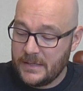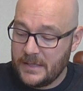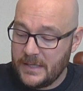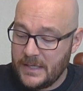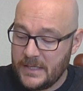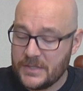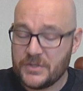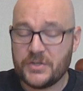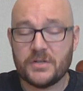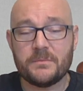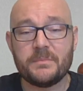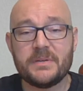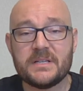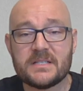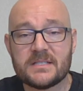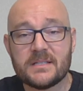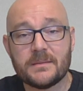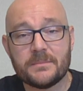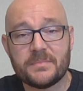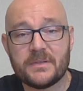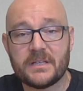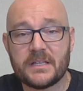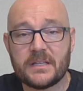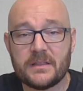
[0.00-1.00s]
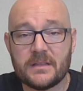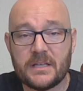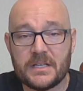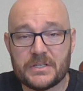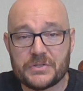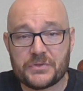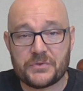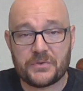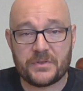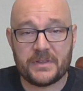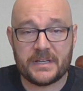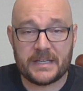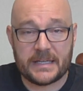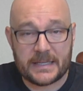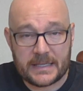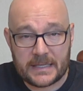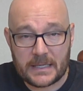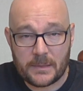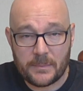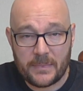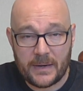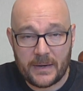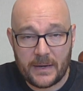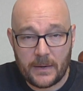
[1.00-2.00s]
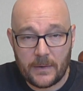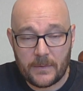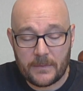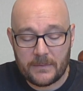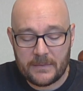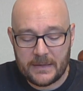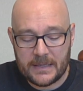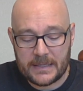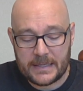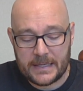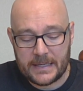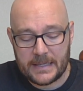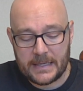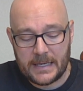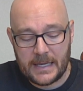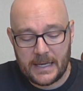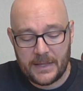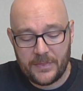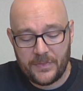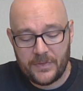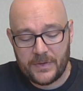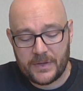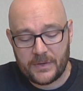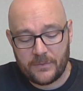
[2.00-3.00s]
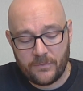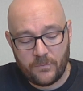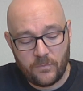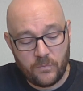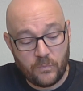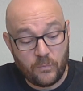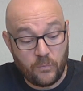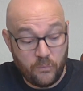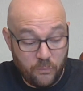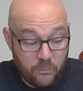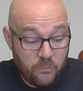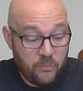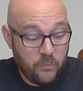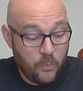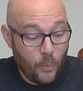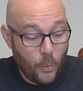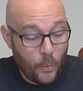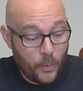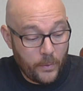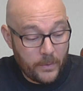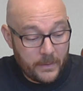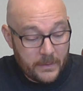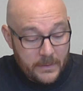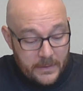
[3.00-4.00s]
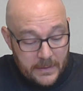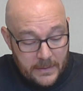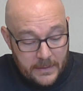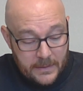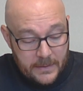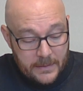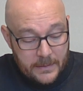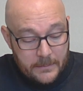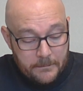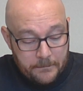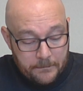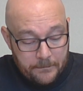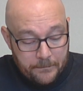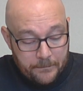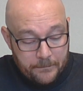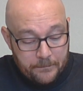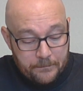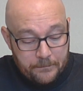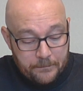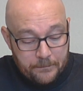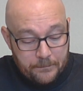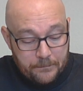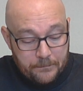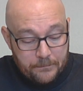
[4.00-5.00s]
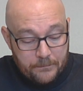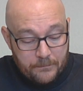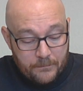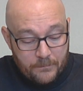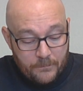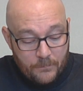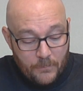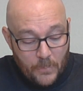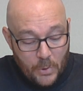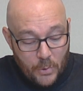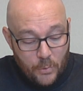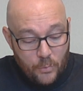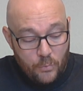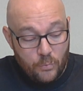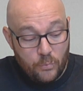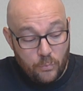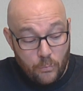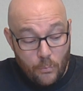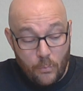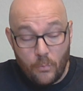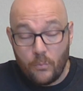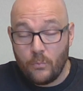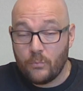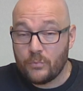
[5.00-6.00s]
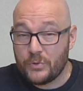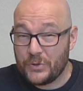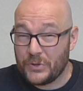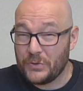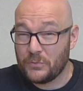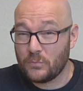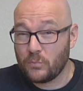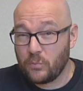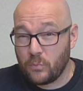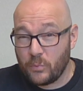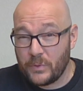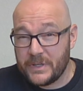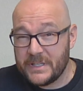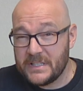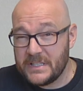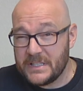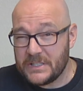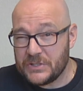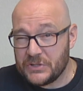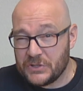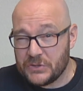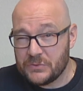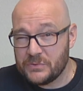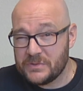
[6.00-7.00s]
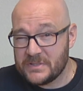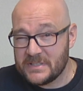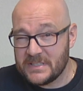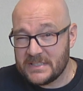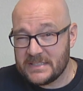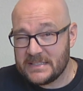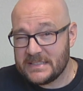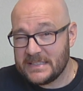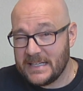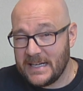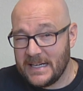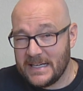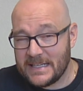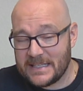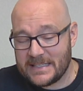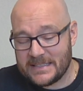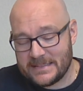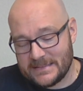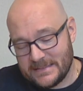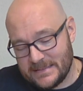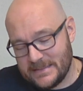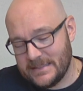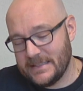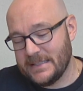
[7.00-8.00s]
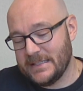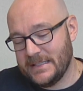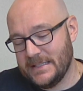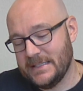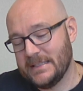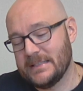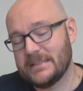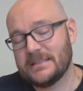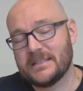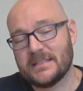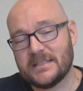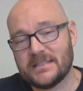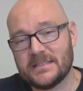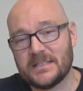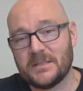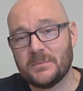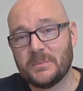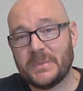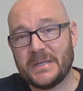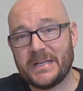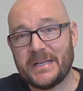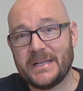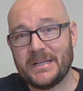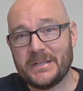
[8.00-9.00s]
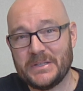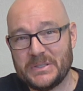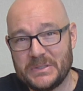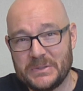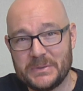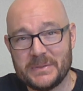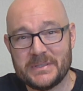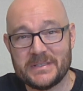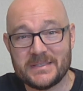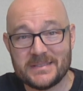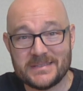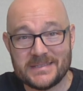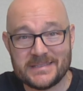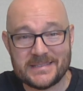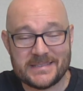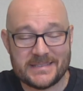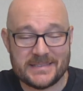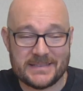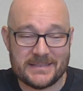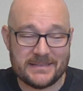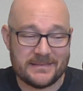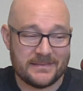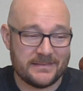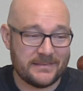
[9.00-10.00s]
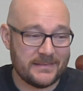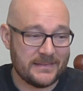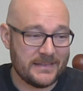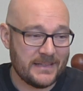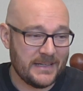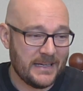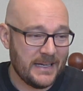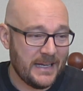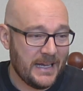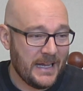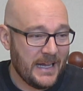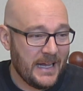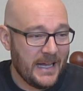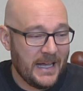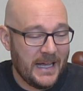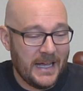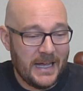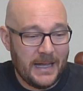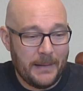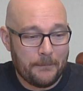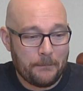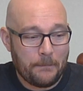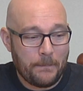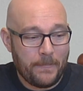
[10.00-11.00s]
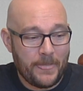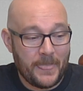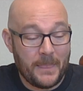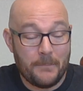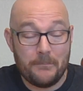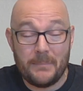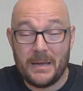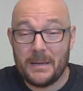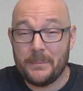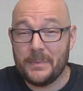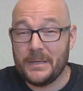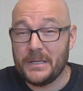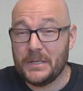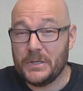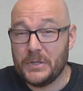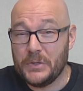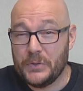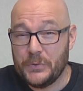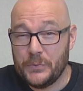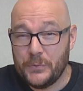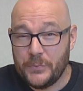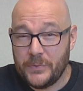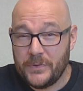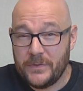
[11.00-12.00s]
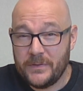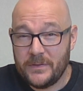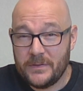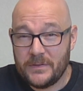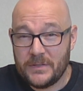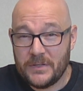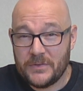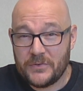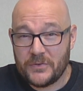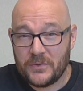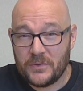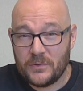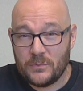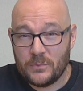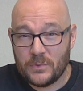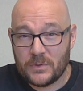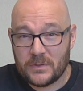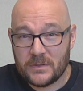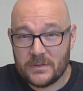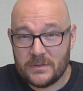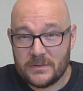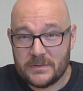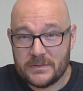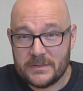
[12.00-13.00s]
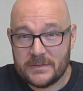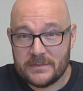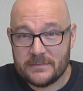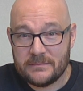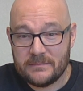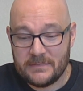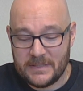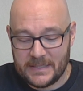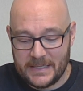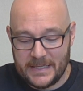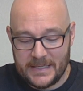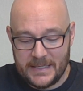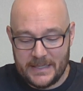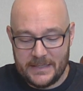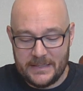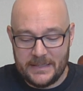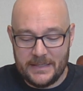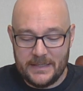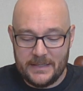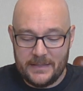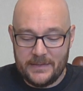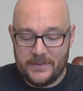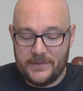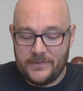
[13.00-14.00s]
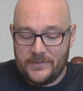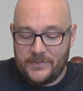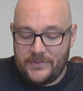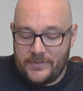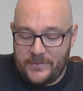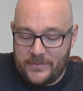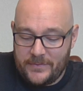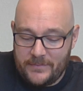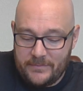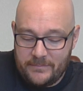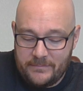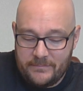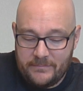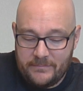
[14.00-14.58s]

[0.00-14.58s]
it should be something that you're thinking about. Again, I think for who should really choose this DAC is somebody who is maybe new to the digital world. Again, it is